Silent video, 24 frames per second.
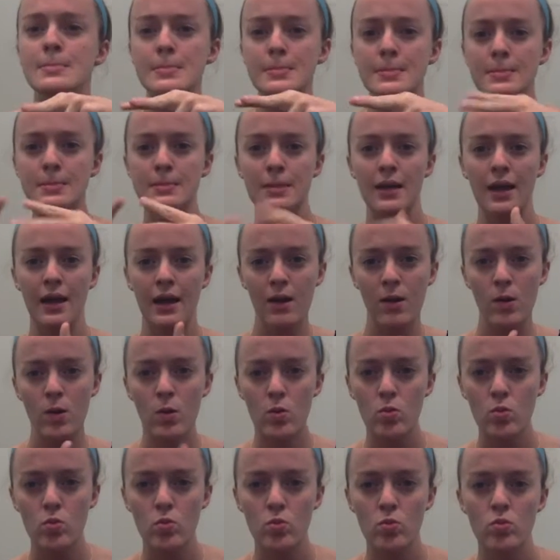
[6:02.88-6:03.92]
of
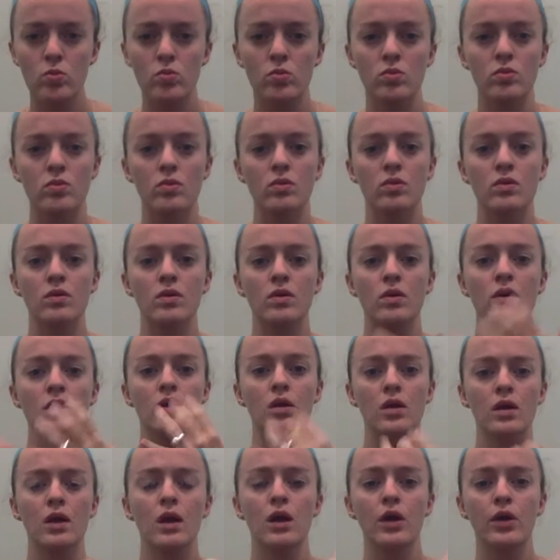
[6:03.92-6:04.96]
the issues
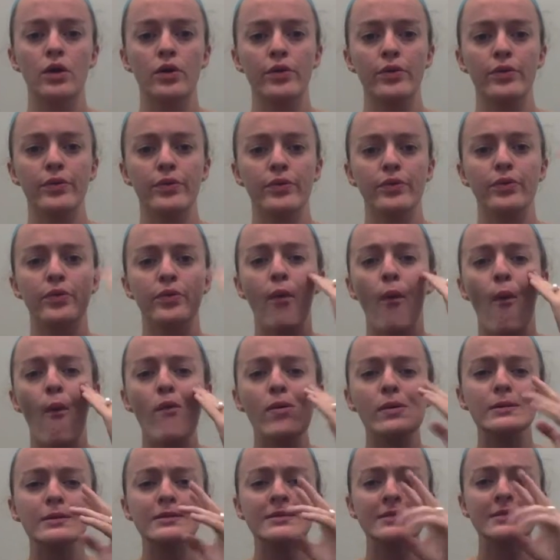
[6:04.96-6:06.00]
and
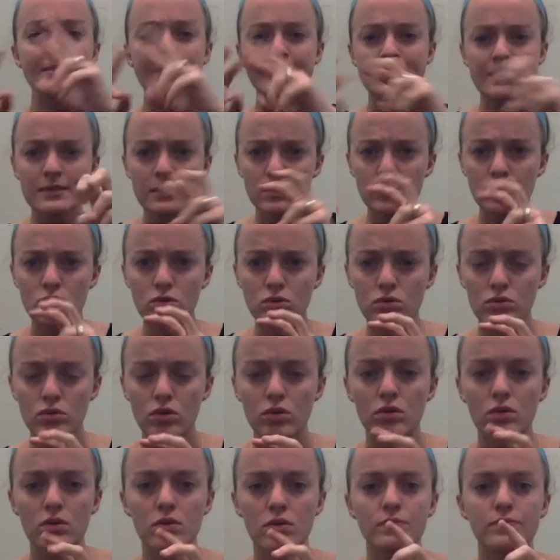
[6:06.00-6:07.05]
the
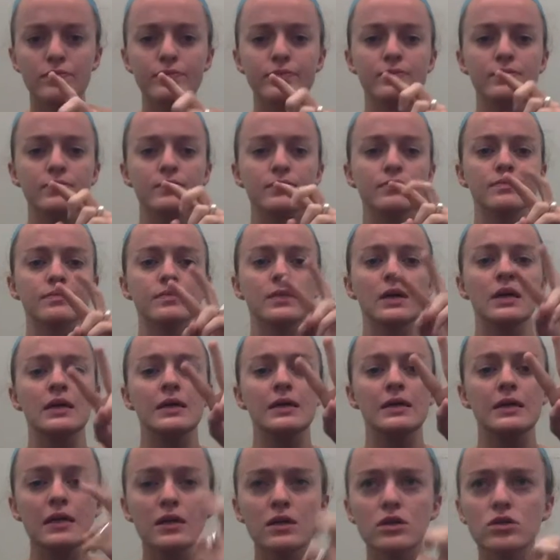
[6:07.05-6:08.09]
circumstances around you. I
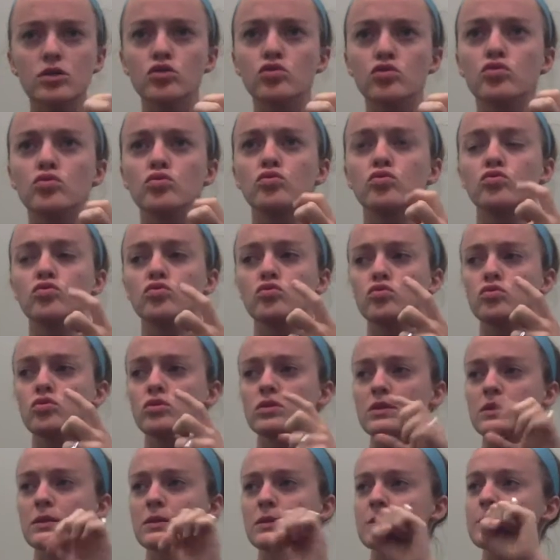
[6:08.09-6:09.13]
learned
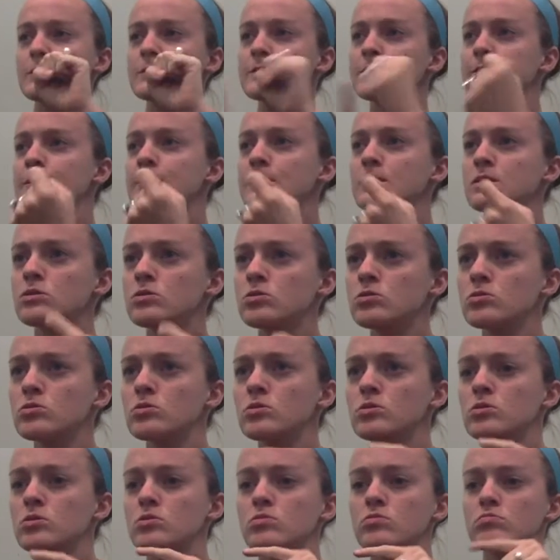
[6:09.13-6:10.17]
so much more about
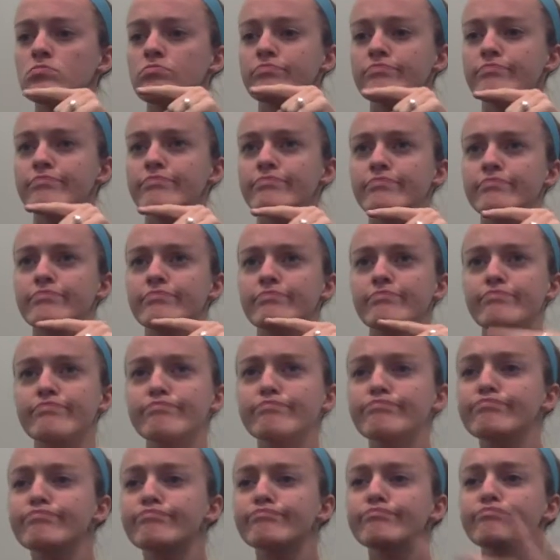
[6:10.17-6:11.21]
this city, the city
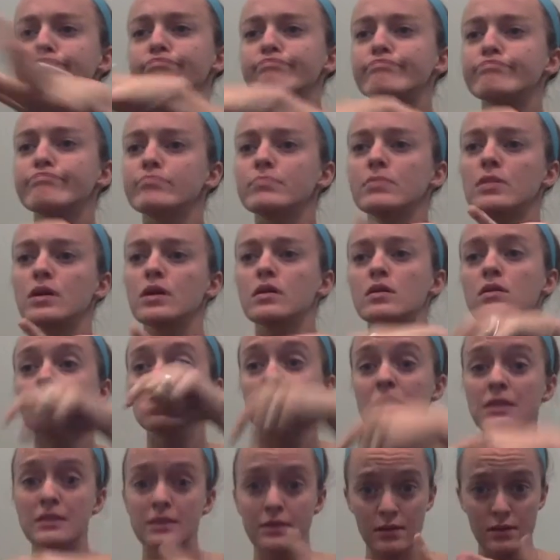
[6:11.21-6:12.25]
of Little Rock,
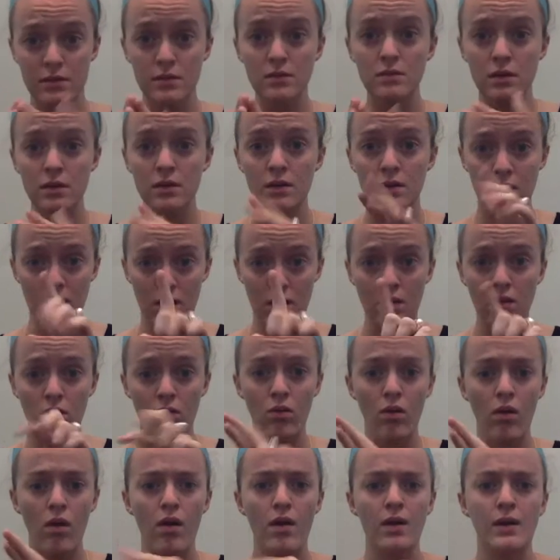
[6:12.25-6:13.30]
through law
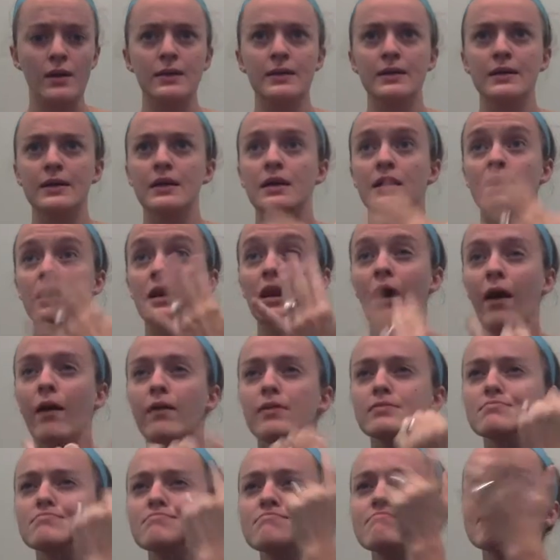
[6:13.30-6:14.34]
school and through
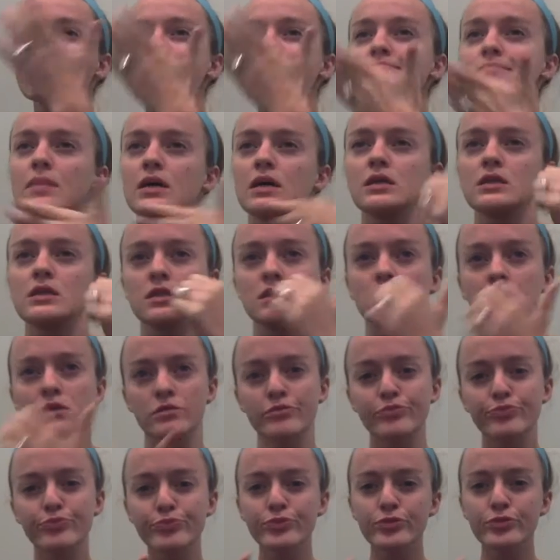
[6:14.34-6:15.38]

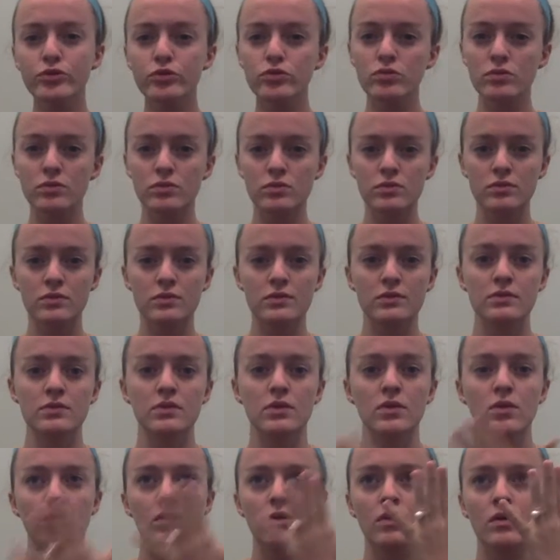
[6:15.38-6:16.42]
studying cases
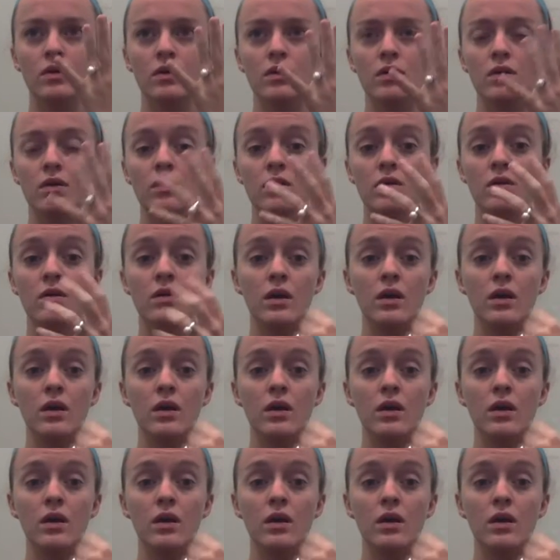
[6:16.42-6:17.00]
and